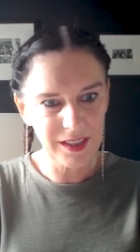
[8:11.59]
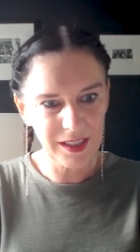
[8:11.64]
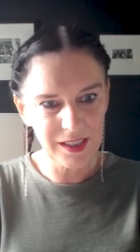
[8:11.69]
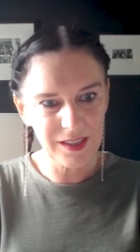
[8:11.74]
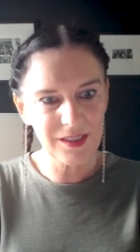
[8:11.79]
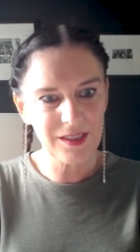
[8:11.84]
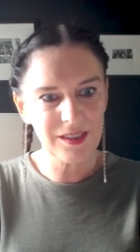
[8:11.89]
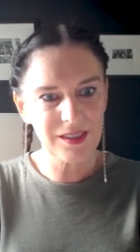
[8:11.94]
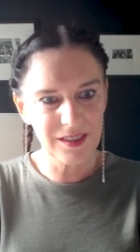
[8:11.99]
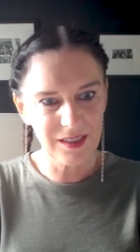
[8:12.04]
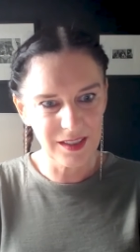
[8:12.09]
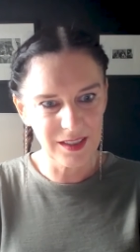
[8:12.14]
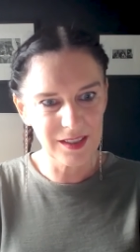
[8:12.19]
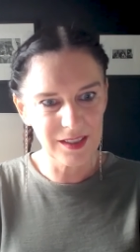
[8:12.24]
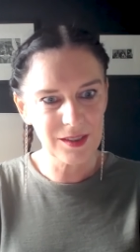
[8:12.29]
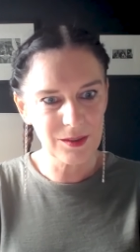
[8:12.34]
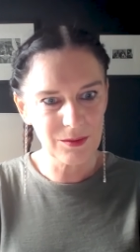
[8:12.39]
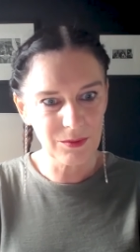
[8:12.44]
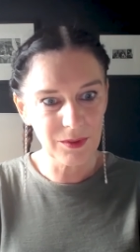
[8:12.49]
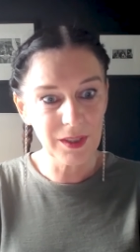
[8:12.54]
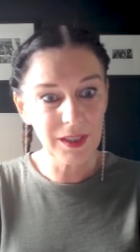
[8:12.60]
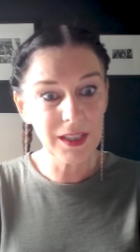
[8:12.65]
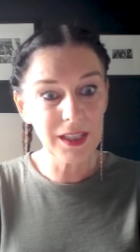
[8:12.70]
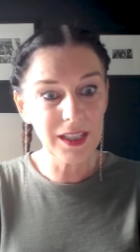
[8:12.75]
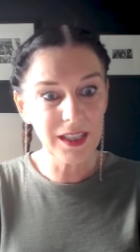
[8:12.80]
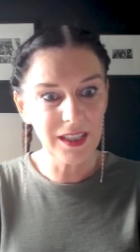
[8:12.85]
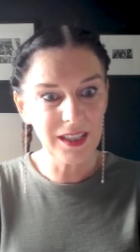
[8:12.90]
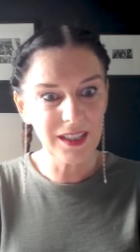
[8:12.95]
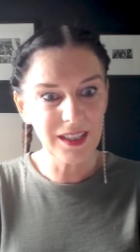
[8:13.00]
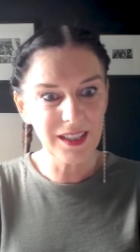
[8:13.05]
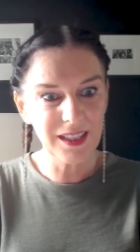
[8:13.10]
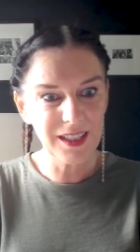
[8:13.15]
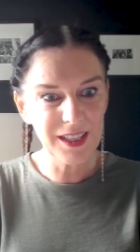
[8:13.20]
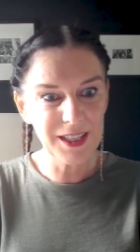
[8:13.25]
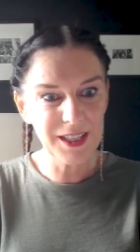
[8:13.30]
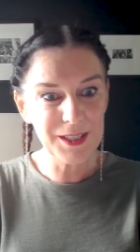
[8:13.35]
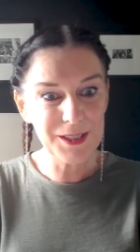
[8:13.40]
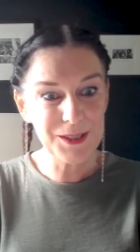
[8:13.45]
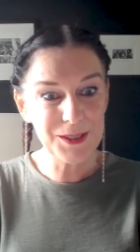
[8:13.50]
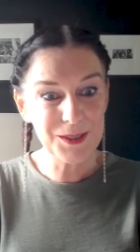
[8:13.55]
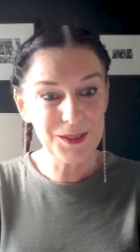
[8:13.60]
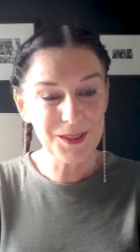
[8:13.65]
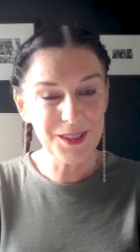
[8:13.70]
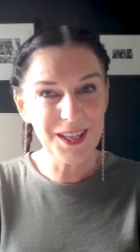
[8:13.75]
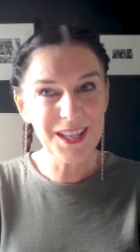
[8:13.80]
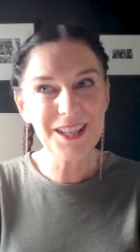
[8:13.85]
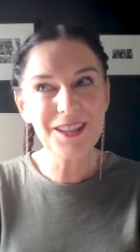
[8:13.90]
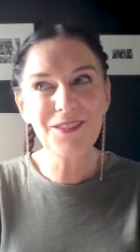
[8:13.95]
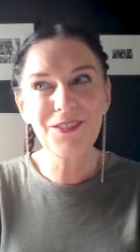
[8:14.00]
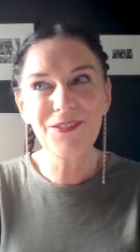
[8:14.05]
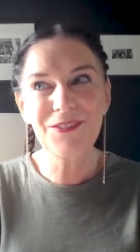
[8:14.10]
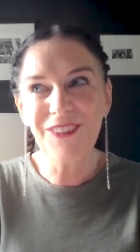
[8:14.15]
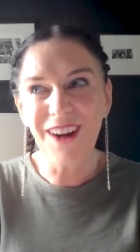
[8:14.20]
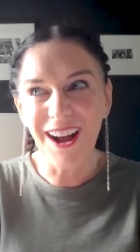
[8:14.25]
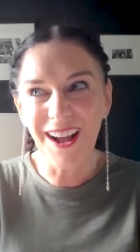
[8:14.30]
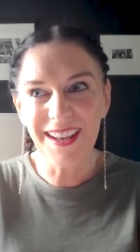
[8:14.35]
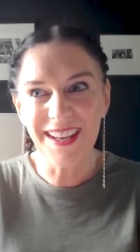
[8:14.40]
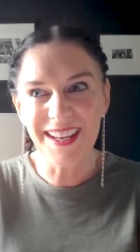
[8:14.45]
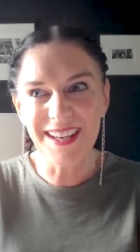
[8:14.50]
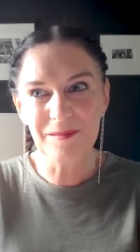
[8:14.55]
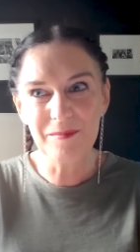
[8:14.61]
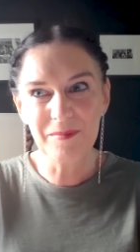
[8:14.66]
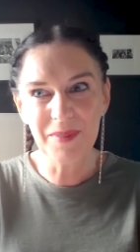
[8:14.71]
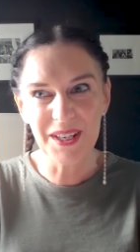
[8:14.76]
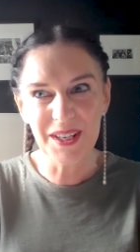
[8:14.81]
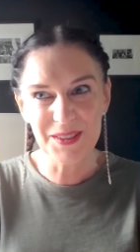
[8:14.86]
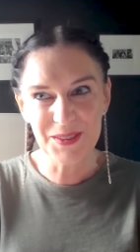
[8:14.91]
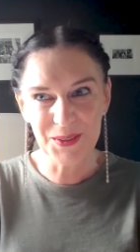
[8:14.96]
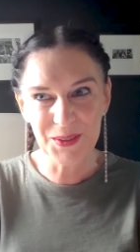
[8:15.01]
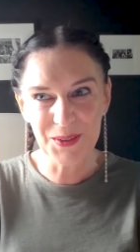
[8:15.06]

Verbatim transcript: It's it's really it's it's fun, but it's